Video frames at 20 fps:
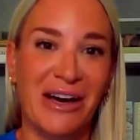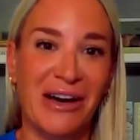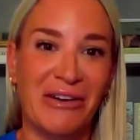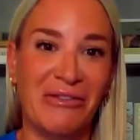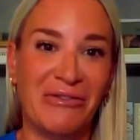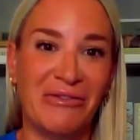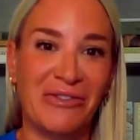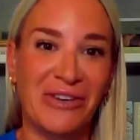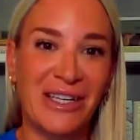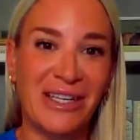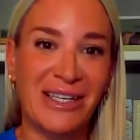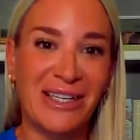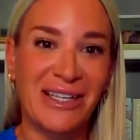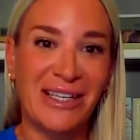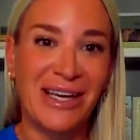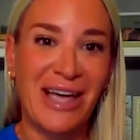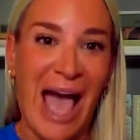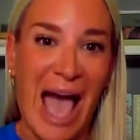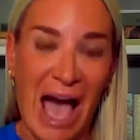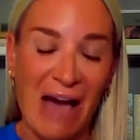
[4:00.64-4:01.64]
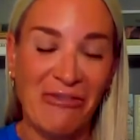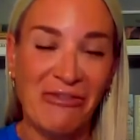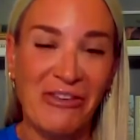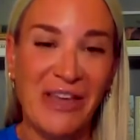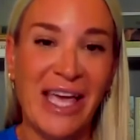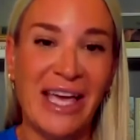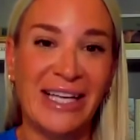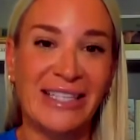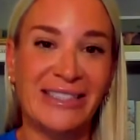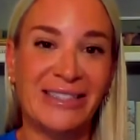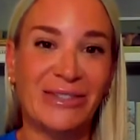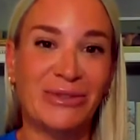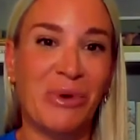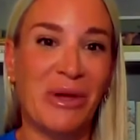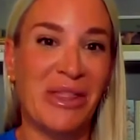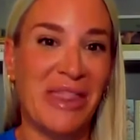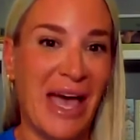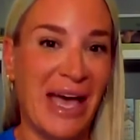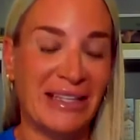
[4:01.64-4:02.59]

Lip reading: of Afghans with